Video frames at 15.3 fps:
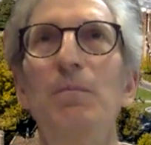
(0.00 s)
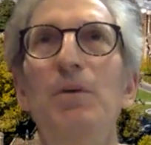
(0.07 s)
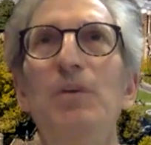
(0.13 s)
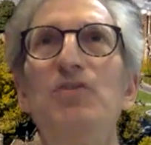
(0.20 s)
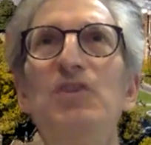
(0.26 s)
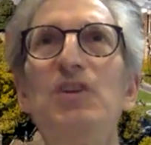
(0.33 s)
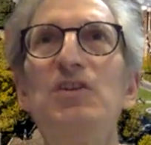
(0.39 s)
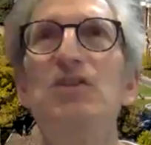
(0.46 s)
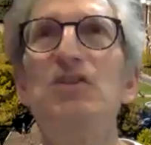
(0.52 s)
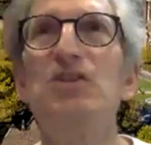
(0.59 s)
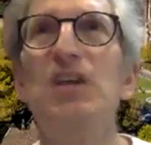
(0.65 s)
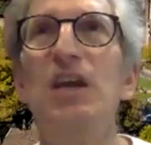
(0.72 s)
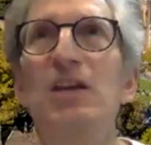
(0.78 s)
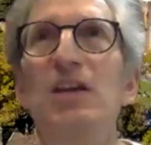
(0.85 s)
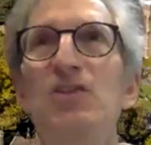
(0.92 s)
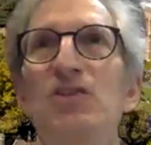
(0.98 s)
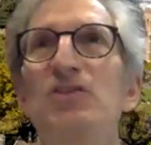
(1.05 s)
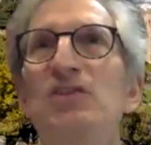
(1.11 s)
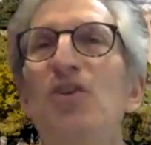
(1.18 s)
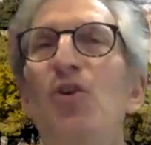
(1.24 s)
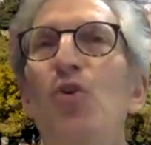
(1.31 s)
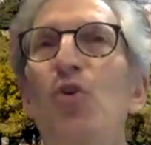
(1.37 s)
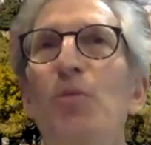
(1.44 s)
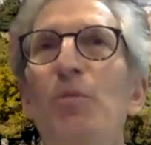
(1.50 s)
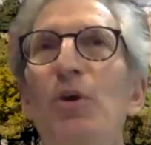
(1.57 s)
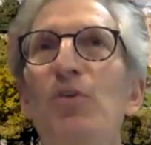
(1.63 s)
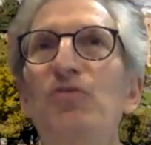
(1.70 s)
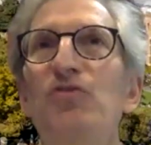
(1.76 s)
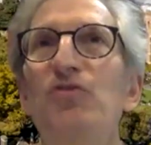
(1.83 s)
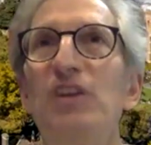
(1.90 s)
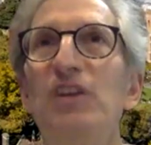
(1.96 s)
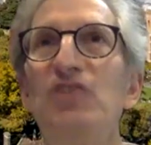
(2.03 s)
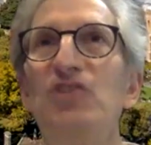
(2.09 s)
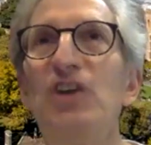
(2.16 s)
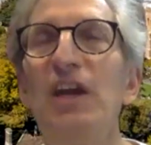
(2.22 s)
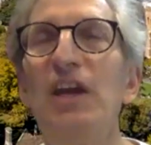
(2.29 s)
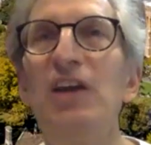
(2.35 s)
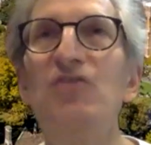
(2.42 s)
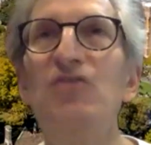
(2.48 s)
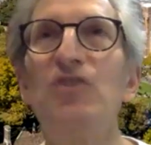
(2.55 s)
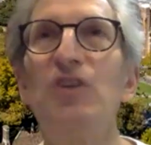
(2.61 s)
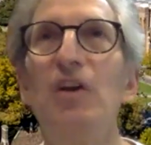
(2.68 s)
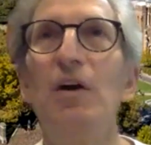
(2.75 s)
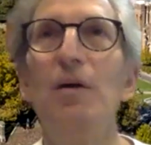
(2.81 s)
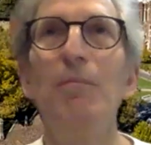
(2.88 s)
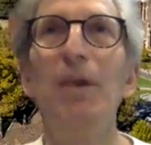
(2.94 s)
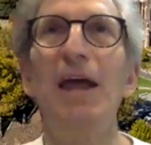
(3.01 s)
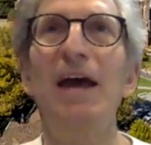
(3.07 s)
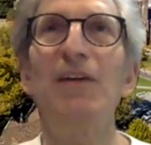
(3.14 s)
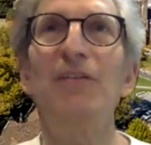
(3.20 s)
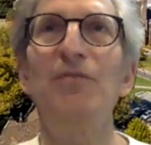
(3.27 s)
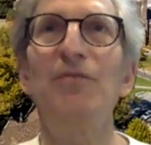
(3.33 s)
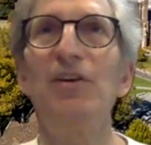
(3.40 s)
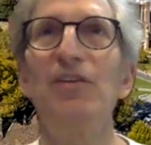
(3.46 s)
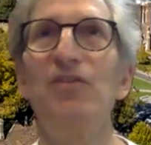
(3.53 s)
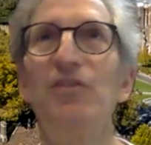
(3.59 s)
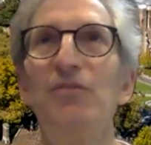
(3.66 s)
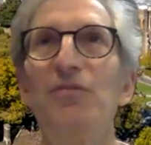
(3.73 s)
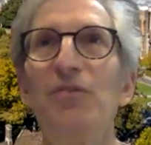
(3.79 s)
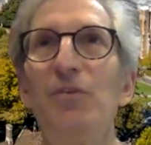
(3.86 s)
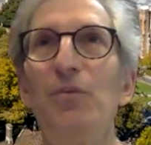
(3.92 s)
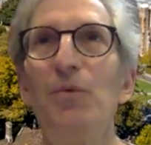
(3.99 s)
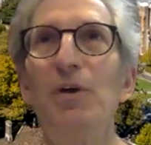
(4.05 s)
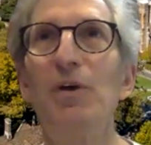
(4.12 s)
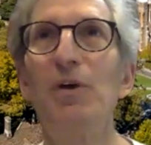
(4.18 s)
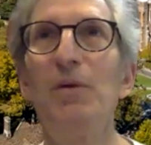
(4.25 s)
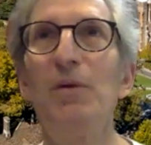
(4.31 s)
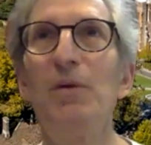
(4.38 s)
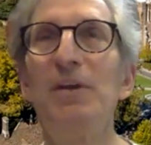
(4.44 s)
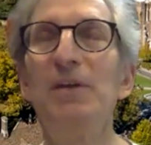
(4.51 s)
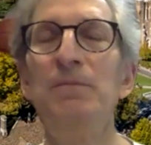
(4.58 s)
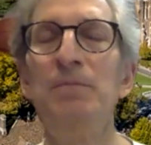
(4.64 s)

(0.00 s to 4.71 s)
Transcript: just changes in the hormones can change bladder function for women.